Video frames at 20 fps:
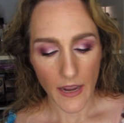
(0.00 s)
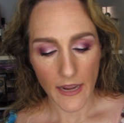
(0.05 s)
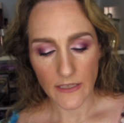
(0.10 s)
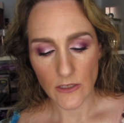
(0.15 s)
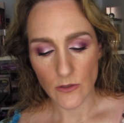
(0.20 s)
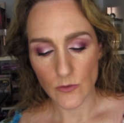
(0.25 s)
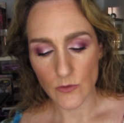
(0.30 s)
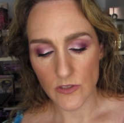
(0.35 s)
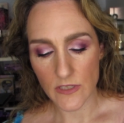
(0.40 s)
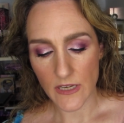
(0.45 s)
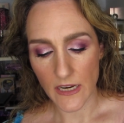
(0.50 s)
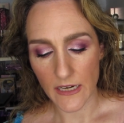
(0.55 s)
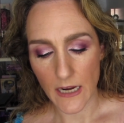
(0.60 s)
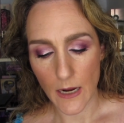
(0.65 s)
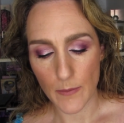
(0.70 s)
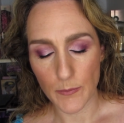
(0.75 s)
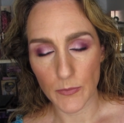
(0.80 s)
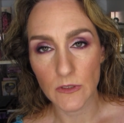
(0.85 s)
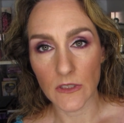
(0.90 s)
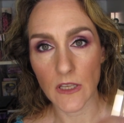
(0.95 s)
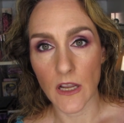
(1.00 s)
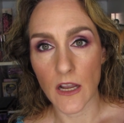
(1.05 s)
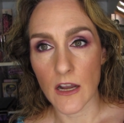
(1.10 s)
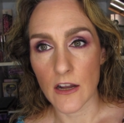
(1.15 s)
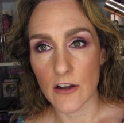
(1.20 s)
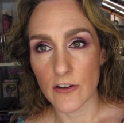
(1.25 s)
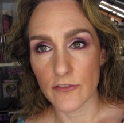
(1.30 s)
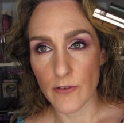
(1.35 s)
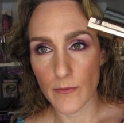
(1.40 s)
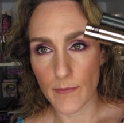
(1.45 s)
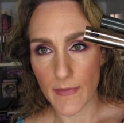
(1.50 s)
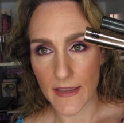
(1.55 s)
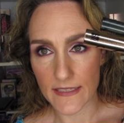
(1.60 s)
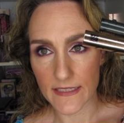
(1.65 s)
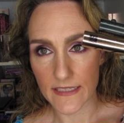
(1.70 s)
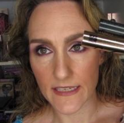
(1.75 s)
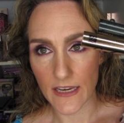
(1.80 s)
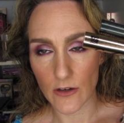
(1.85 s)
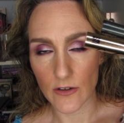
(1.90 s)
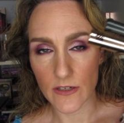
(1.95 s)
I used a couple of
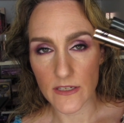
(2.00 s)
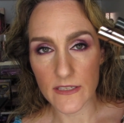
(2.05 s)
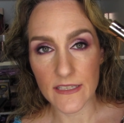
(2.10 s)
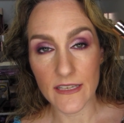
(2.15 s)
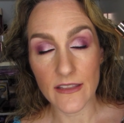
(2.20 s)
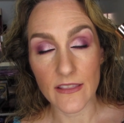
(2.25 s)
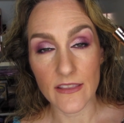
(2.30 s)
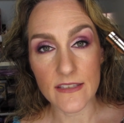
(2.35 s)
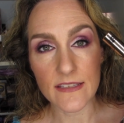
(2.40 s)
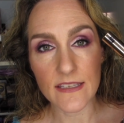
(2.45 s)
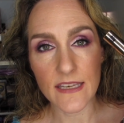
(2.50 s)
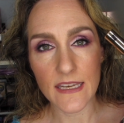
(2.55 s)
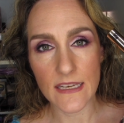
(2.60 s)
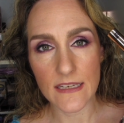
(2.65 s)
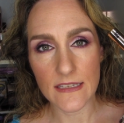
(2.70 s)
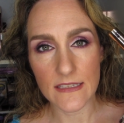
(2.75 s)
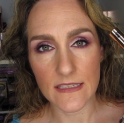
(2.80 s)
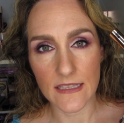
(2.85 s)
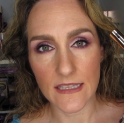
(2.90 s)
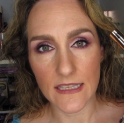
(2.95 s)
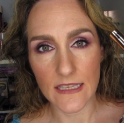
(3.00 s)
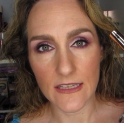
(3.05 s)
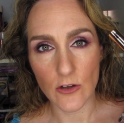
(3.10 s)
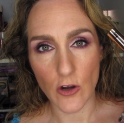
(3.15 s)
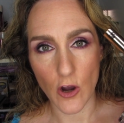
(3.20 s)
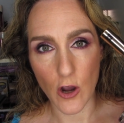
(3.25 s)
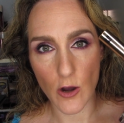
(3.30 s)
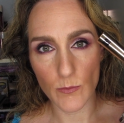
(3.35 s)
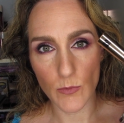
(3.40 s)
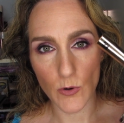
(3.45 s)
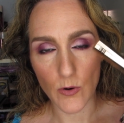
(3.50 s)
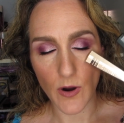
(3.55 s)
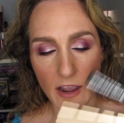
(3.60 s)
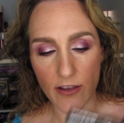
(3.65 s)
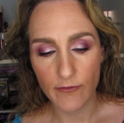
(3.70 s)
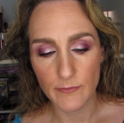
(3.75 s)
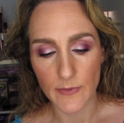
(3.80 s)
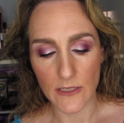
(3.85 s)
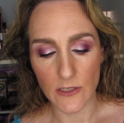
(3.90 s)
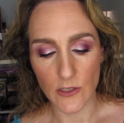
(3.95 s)
mascaras. This is the combo
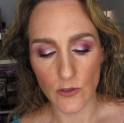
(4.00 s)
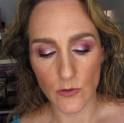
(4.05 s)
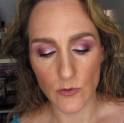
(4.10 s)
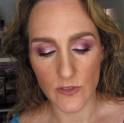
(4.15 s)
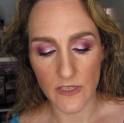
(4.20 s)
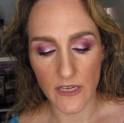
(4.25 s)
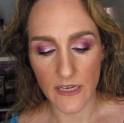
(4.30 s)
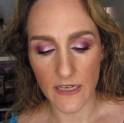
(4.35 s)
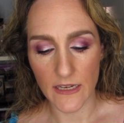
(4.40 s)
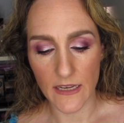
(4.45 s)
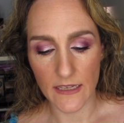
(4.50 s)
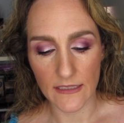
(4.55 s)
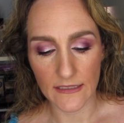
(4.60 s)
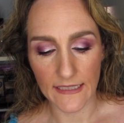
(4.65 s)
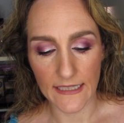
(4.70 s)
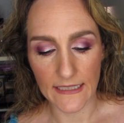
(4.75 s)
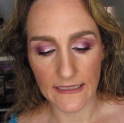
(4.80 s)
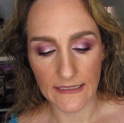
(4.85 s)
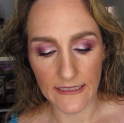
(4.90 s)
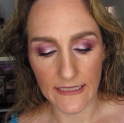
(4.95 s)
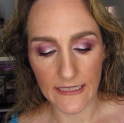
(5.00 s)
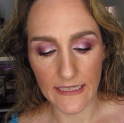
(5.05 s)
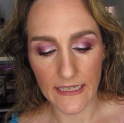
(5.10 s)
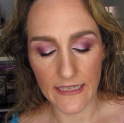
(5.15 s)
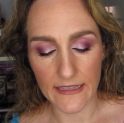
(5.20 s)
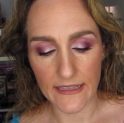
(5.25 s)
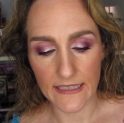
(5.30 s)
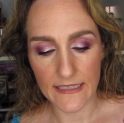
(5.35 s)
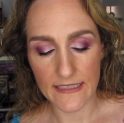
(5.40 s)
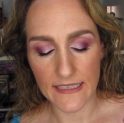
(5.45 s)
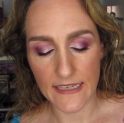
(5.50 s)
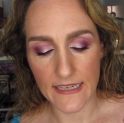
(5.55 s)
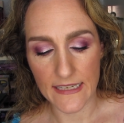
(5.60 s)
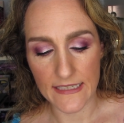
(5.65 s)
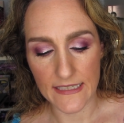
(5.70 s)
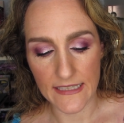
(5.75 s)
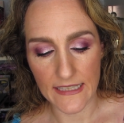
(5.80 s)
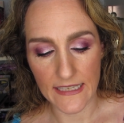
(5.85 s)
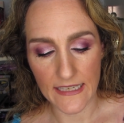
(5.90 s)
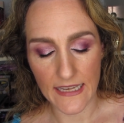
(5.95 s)
I've been using lately. This
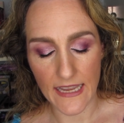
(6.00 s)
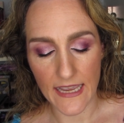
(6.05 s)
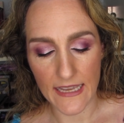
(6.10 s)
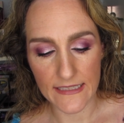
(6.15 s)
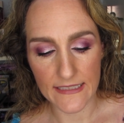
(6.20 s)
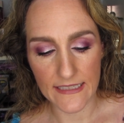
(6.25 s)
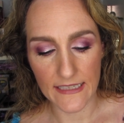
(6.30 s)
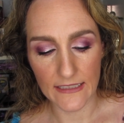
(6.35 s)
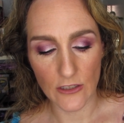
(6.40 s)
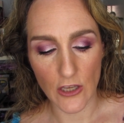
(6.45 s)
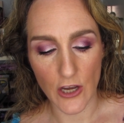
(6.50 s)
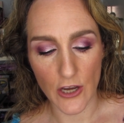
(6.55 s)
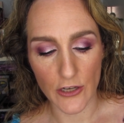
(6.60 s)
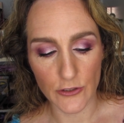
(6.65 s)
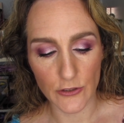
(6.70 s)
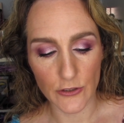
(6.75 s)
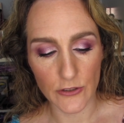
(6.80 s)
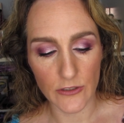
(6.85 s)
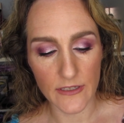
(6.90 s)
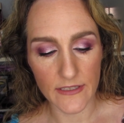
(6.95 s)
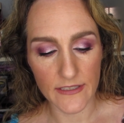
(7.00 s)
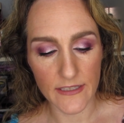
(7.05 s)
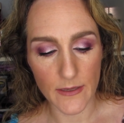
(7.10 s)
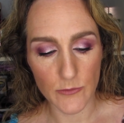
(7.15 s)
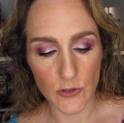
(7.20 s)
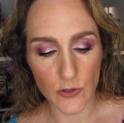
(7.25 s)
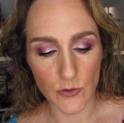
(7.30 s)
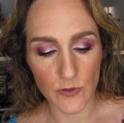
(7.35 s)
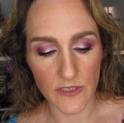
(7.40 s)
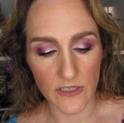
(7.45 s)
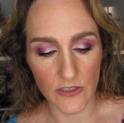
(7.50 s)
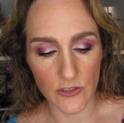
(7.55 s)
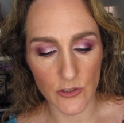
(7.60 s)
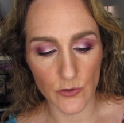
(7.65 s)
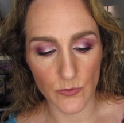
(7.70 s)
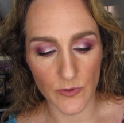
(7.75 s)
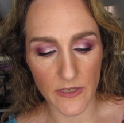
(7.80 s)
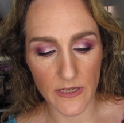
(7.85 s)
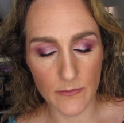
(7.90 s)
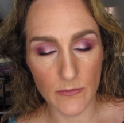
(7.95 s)
is the Estee Lauder Sumptuous
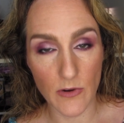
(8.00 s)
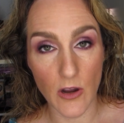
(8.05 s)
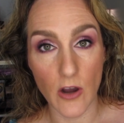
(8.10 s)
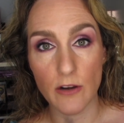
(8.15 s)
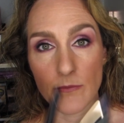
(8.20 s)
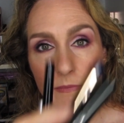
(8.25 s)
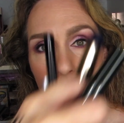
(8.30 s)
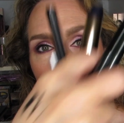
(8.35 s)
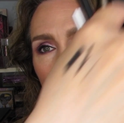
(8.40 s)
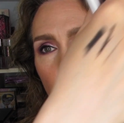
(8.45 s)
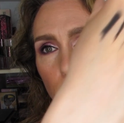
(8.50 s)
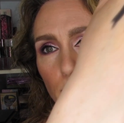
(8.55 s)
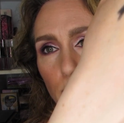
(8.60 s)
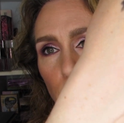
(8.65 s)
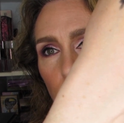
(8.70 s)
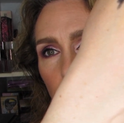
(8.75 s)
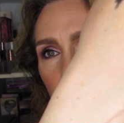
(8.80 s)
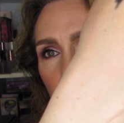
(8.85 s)
Extreme on my upper